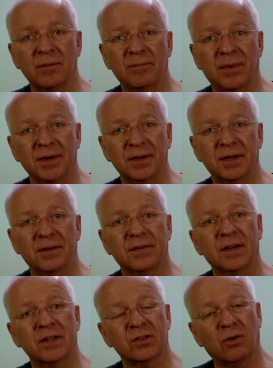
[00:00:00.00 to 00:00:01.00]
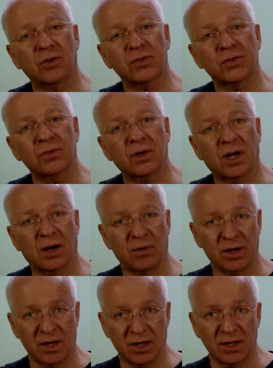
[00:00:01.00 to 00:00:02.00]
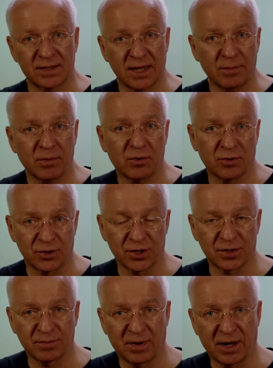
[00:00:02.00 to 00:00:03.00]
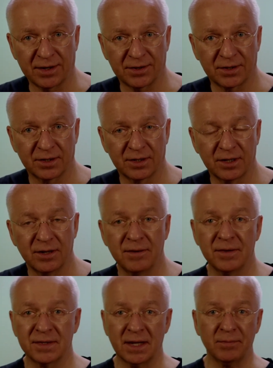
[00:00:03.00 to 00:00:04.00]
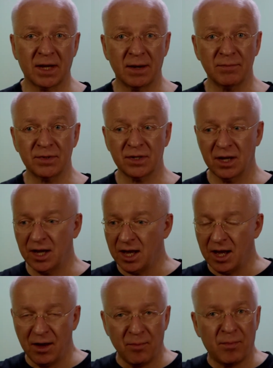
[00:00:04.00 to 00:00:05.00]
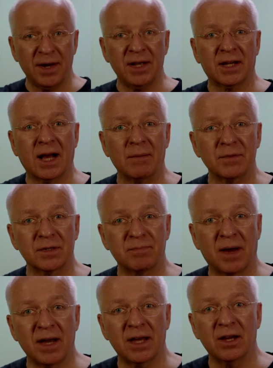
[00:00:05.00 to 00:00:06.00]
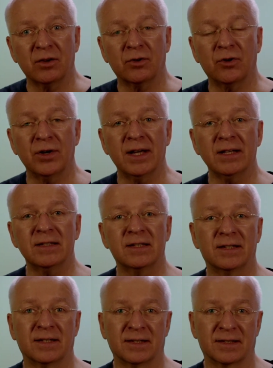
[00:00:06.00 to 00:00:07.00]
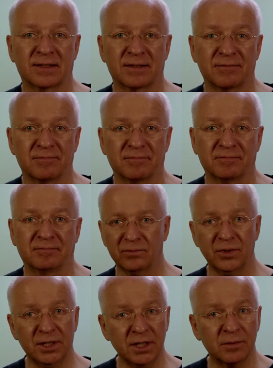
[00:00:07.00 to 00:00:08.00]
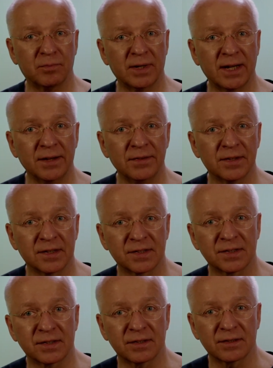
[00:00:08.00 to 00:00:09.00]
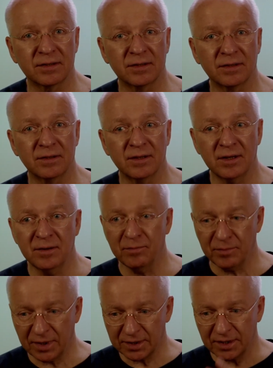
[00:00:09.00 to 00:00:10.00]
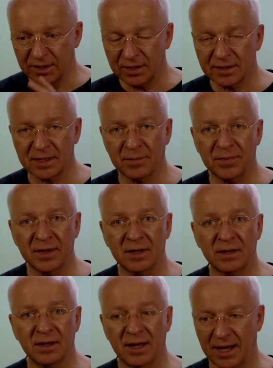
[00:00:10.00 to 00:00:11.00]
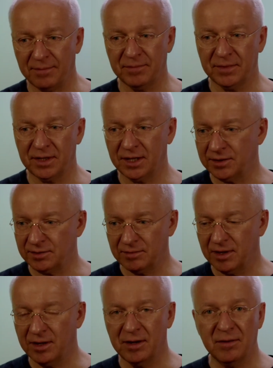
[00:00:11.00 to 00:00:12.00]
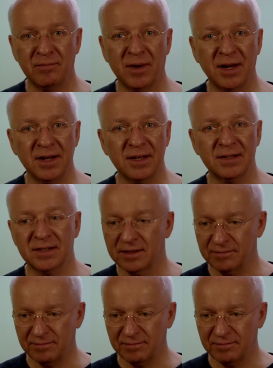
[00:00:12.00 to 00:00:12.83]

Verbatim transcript: But there's also our subconscious part. Sometimes money comes by coincidence. We didn't plan this, but something happened and money is